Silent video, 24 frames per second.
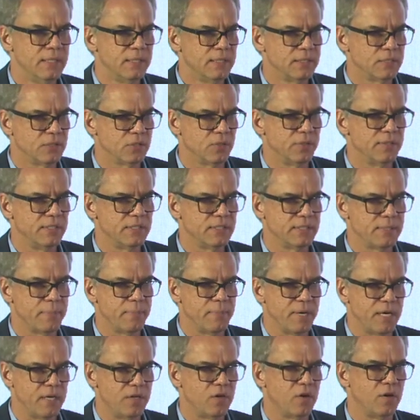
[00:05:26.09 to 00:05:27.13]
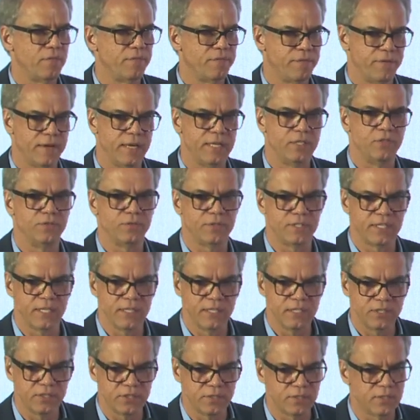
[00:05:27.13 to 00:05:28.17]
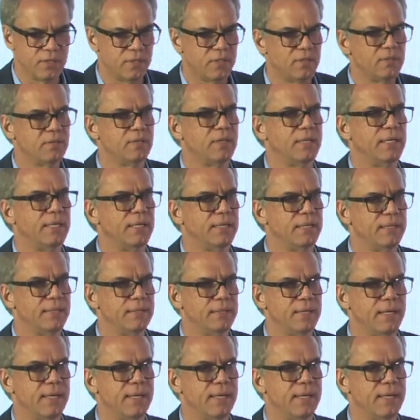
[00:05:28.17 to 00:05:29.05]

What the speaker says: So it's a matter of educational and